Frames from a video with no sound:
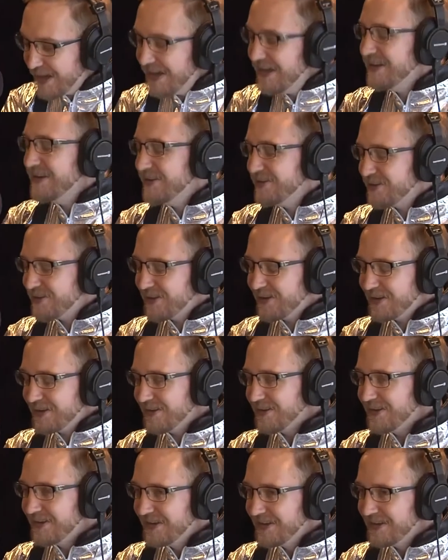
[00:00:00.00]

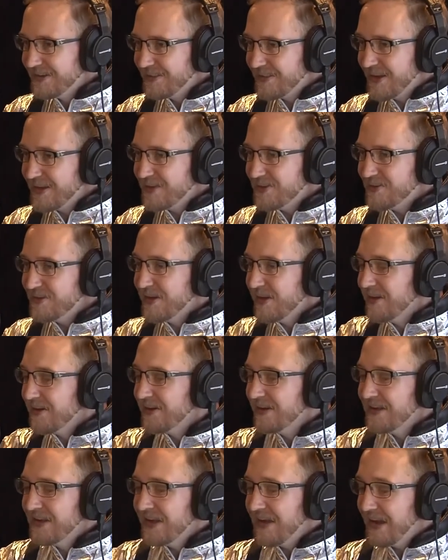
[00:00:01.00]
anything that you need
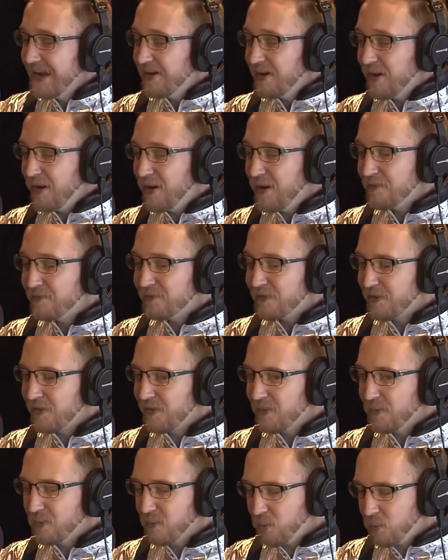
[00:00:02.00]
and
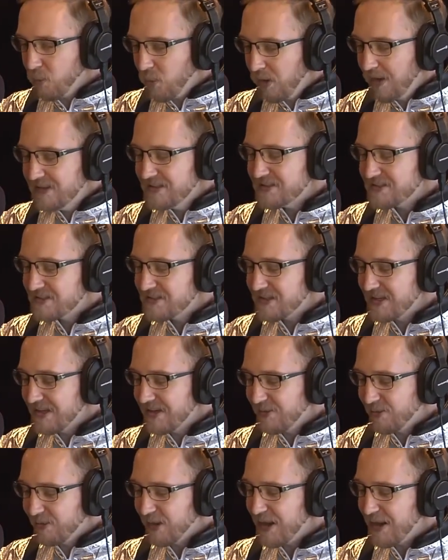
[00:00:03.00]
offer once in a
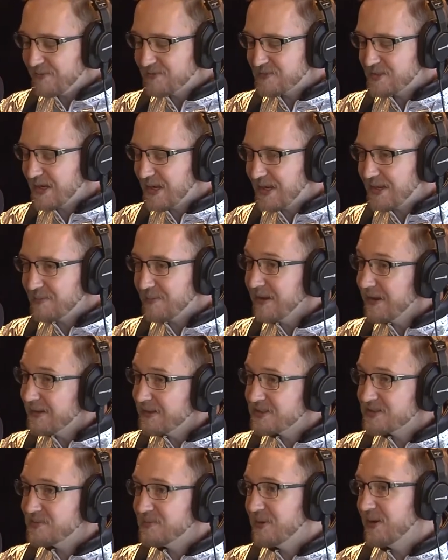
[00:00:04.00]
lifetime
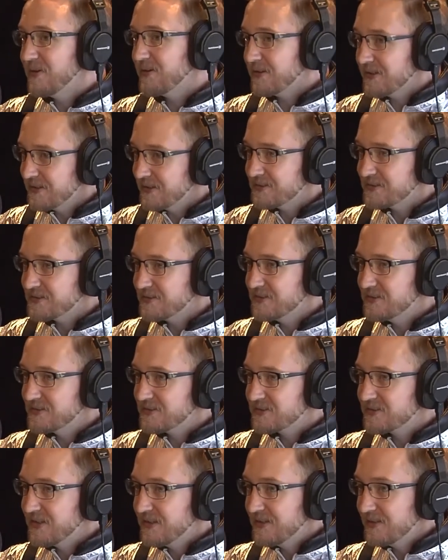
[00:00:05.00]
experiences
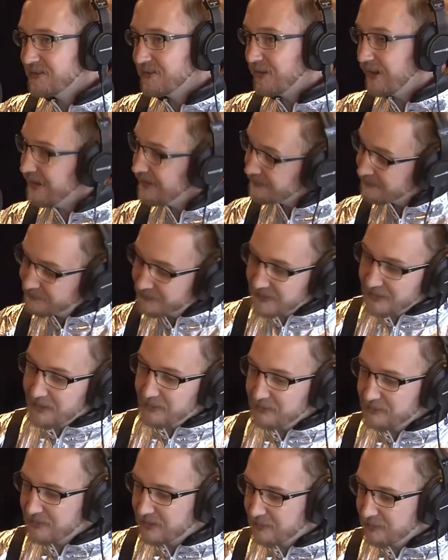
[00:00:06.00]
like you
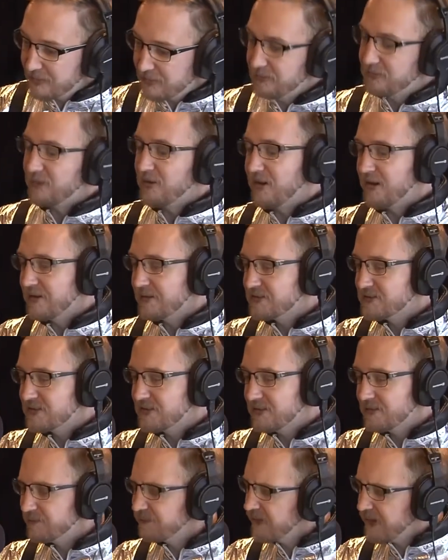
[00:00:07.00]
know the moon rocks
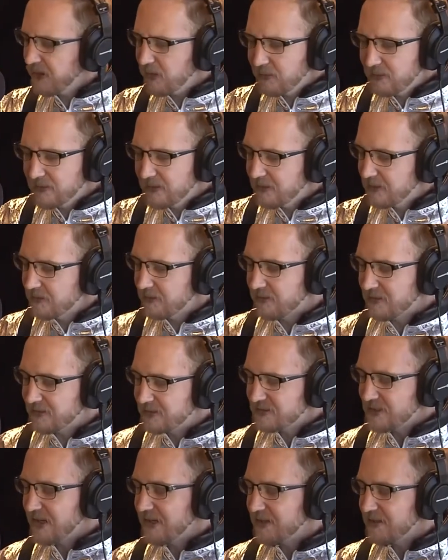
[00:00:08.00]
and all the other
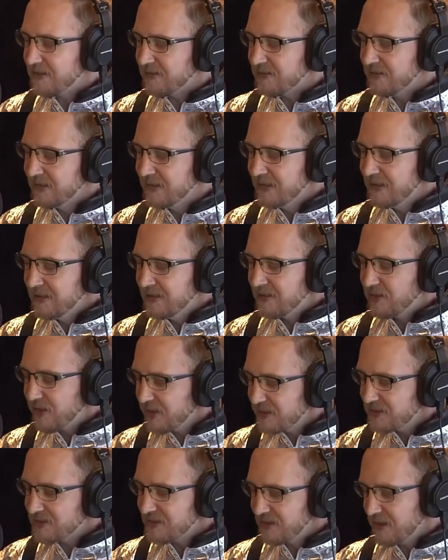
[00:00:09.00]
exciting
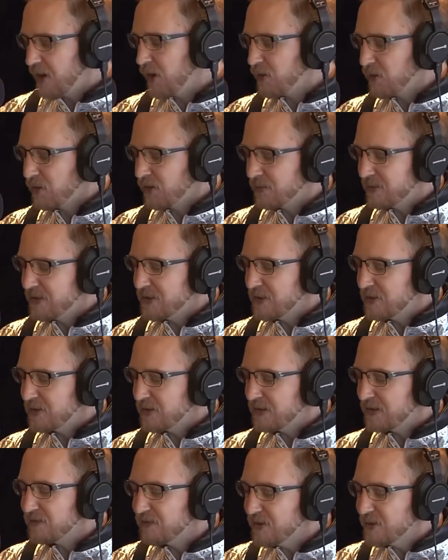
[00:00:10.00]
things that y'all are going to be doing in
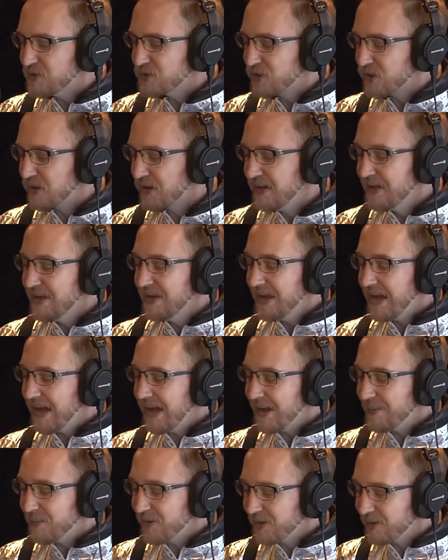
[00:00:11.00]
the future.
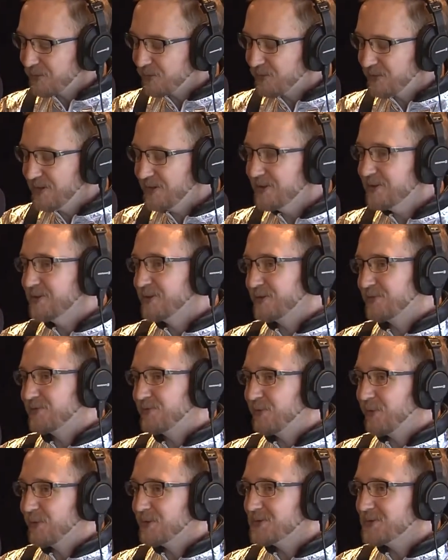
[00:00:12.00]
I'm really looking forward